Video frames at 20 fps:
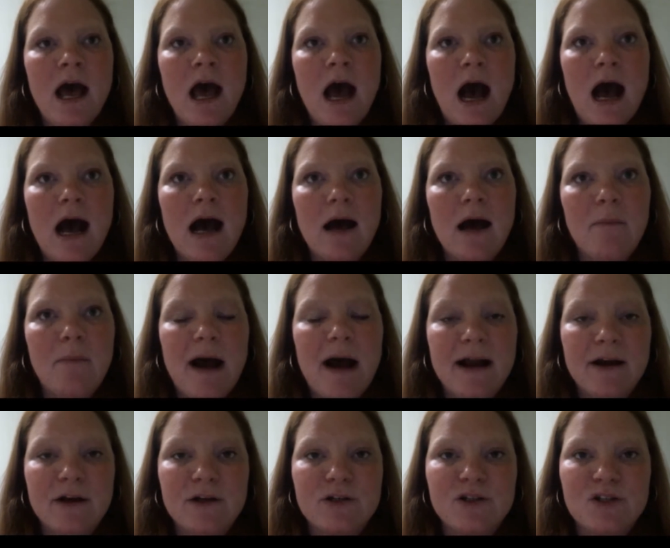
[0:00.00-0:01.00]

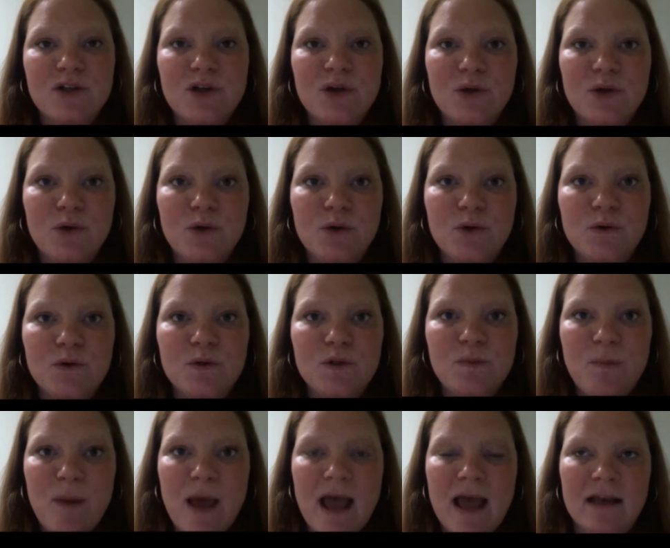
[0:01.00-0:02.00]
Buyers who
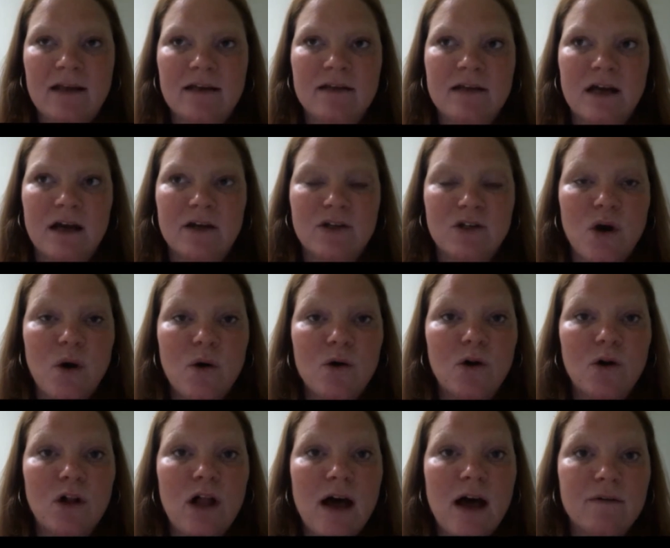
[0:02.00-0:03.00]
spend a
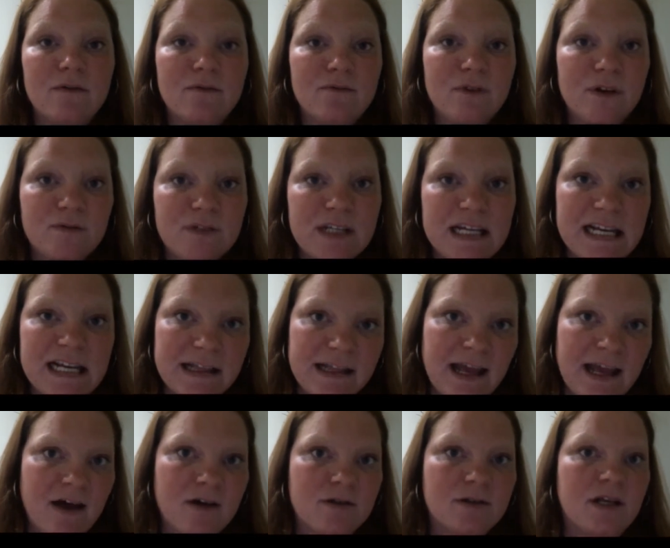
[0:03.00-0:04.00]
total of
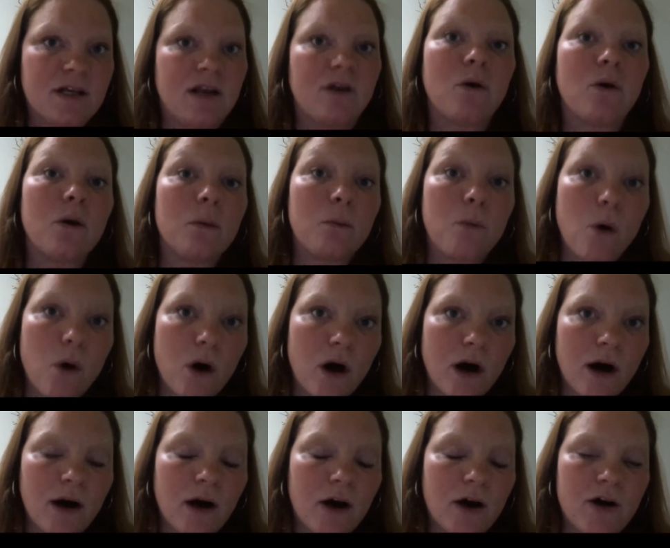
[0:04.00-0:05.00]
$15,000 or
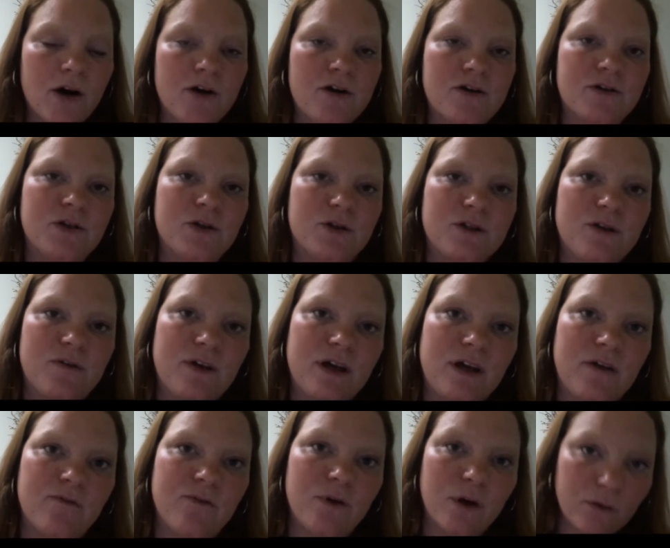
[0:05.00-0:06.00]
more earn a
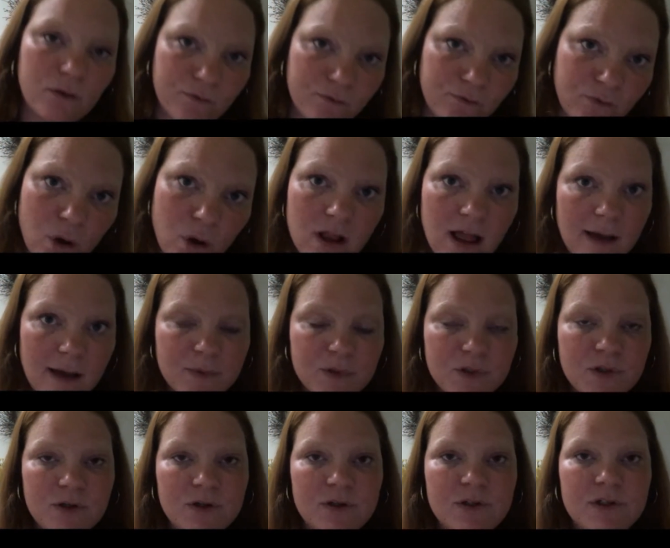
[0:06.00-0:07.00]
certificate for 4
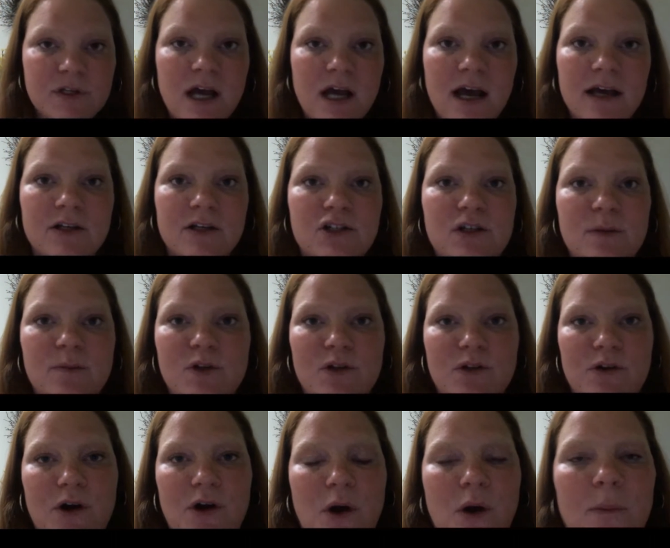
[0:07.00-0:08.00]
lobsters shipped to
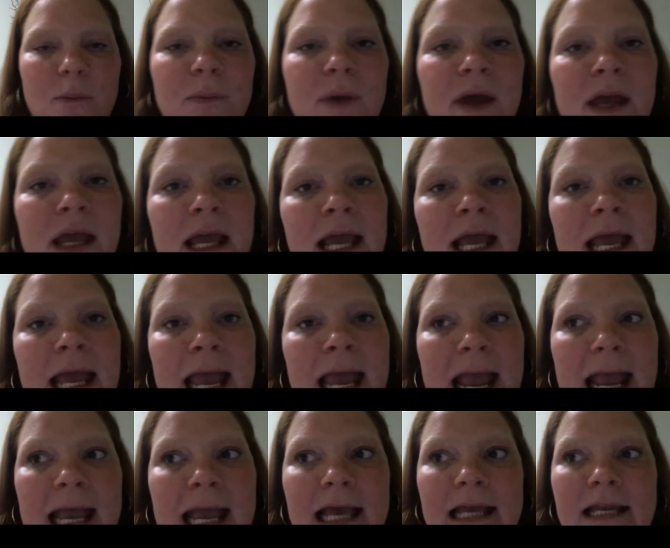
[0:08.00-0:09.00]
their home.
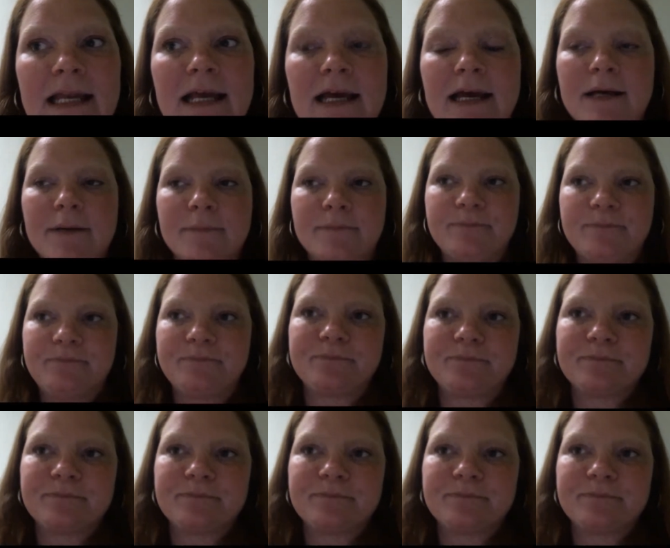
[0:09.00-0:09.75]
And